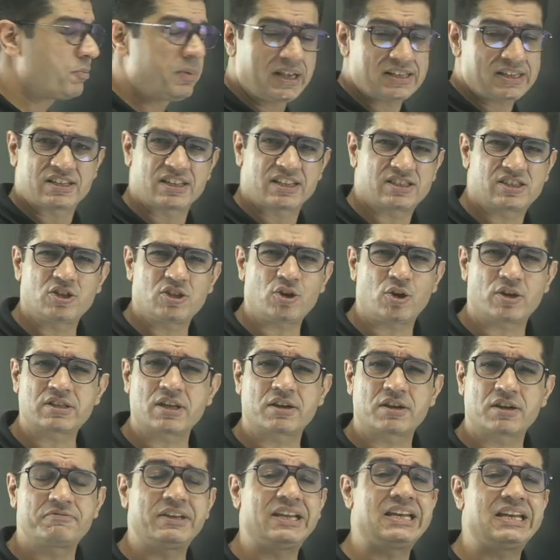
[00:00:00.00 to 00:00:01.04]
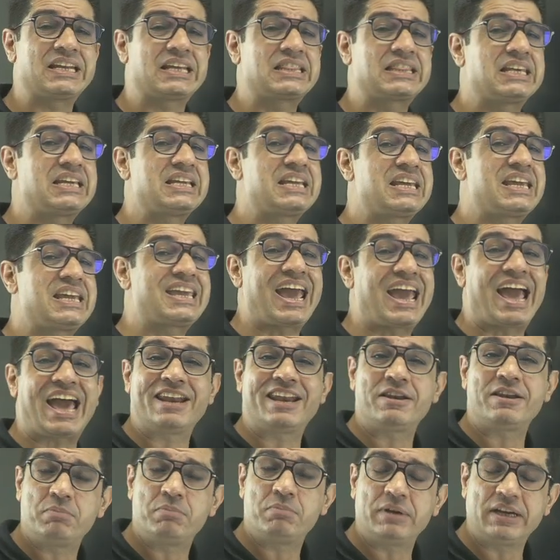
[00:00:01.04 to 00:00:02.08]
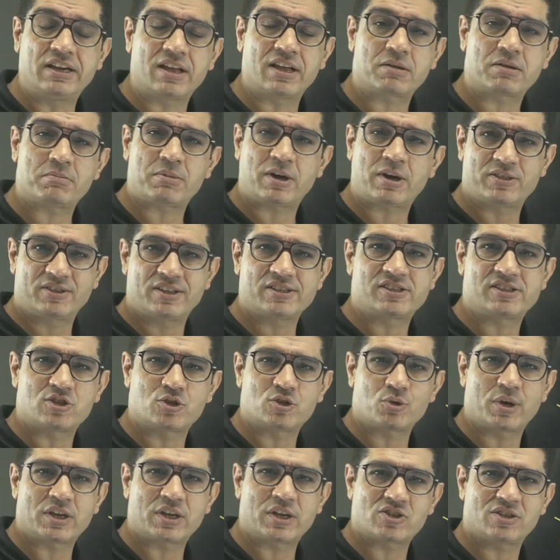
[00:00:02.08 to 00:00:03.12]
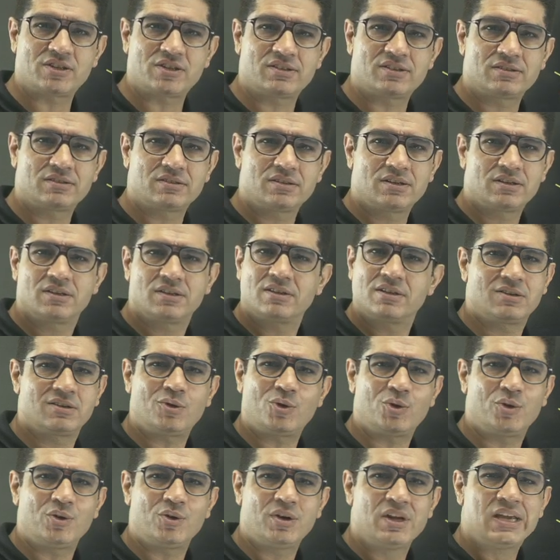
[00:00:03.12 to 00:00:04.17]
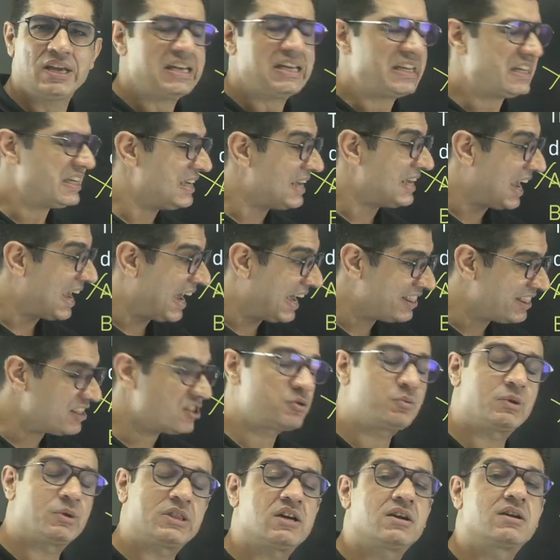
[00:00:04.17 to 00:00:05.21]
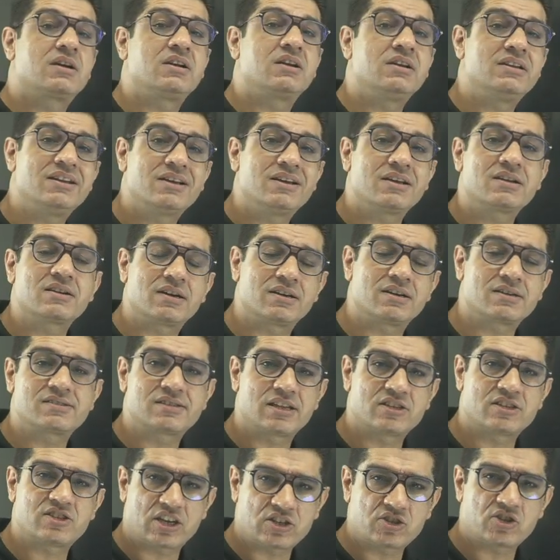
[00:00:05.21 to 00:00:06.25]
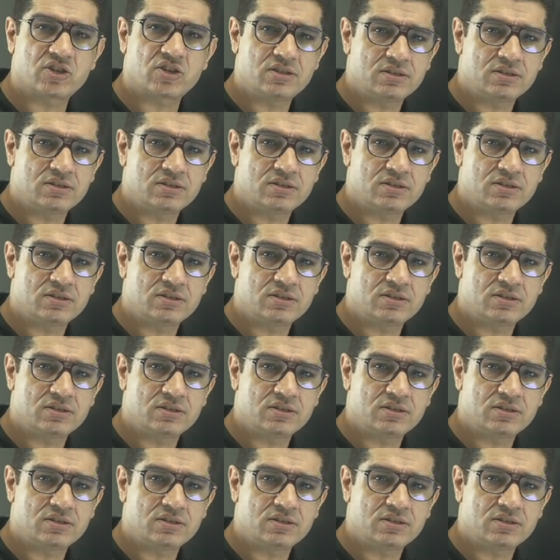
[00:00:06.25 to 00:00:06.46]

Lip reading: Does the author feel nothing can be done about the situation? No, he ends with a clear-cut suggestion.